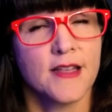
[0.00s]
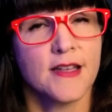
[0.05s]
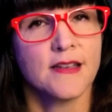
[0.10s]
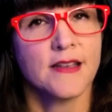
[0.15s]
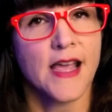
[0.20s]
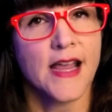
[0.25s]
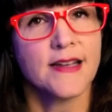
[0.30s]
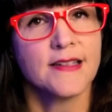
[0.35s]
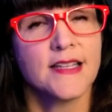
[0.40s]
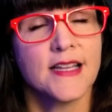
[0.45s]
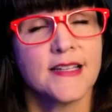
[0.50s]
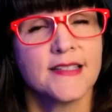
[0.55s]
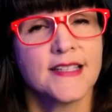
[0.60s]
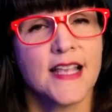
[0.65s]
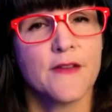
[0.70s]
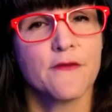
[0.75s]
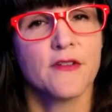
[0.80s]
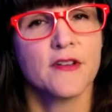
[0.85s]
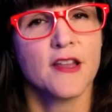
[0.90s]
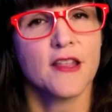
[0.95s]

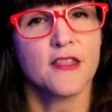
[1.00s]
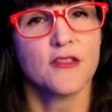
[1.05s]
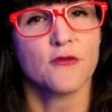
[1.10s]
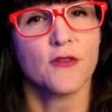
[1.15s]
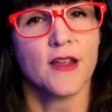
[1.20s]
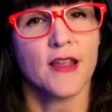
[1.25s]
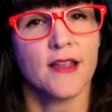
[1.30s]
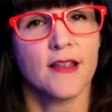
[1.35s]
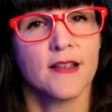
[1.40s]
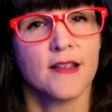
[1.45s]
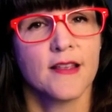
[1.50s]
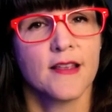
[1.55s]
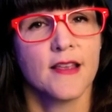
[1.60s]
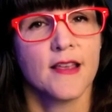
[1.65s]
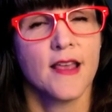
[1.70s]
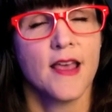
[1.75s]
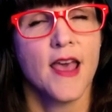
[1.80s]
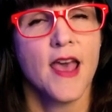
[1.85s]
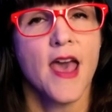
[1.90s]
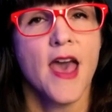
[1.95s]
1973,
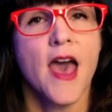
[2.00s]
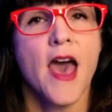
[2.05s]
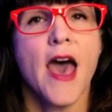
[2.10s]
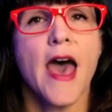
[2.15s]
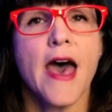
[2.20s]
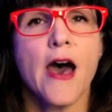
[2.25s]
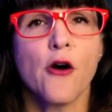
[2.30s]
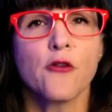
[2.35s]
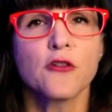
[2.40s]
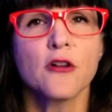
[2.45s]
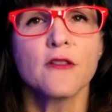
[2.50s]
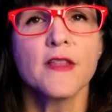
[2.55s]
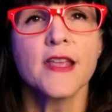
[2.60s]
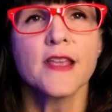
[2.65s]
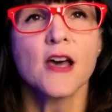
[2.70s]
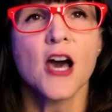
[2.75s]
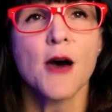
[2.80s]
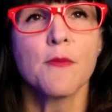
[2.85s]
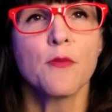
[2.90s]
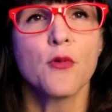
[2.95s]

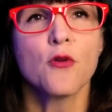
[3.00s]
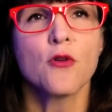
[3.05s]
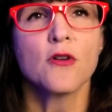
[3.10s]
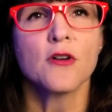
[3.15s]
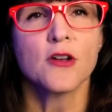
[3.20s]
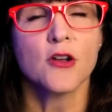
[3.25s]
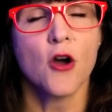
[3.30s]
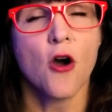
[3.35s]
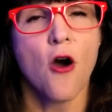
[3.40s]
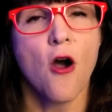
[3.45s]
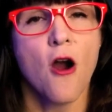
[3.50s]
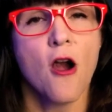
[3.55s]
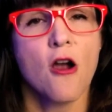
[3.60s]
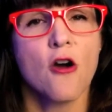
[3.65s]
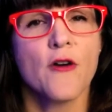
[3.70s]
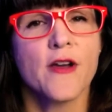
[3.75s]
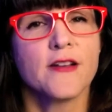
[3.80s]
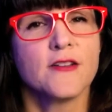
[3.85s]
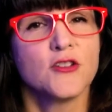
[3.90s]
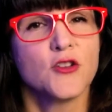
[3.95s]
elderly couple
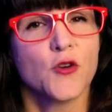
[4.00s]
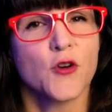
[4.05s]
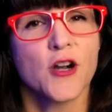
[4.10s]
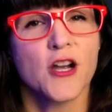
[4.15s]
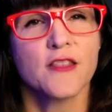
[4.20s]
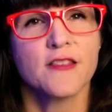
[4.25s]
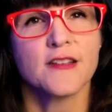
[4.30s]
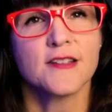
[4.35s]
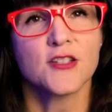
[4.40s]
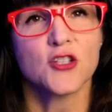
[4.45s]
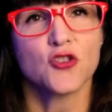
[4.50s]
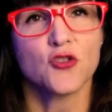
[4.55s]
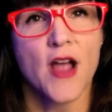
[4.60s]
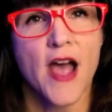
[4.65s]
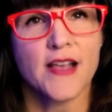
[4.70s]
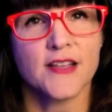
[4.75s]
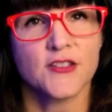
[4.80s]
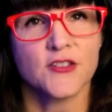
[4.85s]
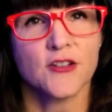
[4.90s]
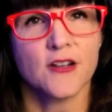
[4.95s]
Carl and Dorothy
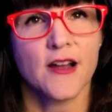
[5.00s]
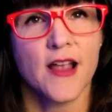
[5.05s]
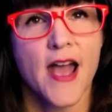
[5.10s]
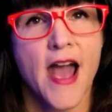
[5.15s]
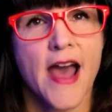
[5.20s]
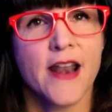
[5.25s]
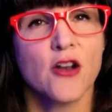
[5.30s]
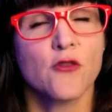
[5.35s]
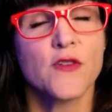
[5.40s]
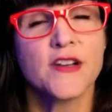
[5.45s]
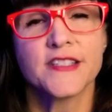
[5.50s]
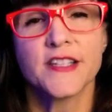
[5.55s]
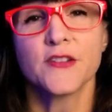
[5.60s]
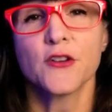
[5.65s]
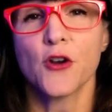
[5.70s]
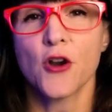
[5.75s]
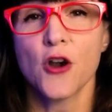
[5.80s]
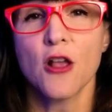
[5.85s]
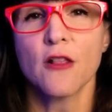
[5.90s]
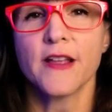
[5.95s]
Strasser had
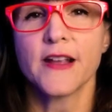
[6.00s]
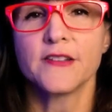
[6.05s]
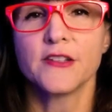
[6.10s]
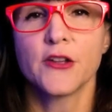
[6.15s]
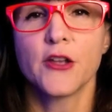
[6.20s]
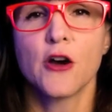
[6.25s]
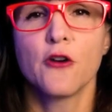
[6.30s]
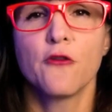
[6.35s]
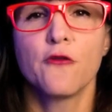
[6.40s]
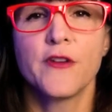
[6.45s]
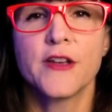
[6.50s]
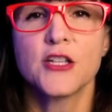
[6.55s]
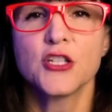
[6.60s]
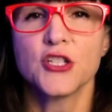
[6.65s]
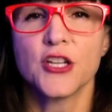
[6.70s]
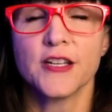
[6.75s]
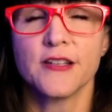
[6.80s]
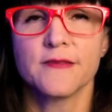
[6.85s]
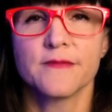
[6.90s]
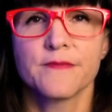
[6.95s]
arisen early to go
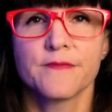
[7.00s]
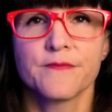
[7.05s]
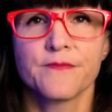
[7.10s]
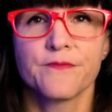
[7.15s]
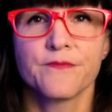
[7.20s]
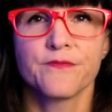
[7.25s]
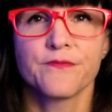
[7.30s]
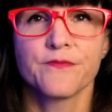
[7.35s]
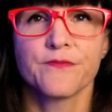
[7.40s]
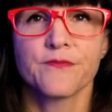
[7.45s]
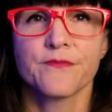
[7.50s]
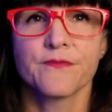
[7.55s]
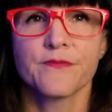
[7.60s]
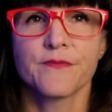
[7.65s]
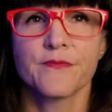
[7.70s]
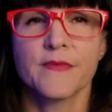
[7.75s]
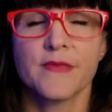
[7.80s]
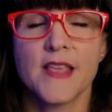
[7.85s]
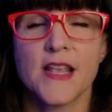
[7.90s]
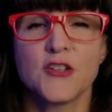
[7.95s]
fishing.
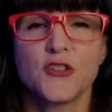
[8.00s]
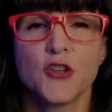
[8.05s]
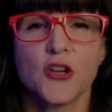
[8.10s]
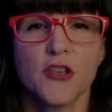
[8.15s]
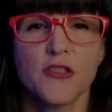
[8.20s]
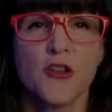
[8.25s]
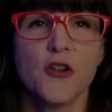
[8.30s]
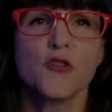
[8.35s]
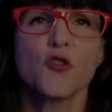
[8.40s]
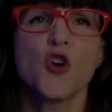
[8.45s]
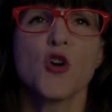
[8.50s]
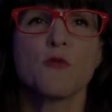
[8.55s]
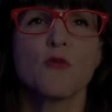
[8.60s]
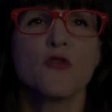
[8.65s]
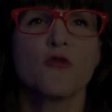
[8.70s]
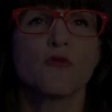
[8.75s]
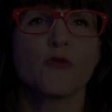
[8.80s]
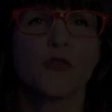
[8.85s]
They took their normal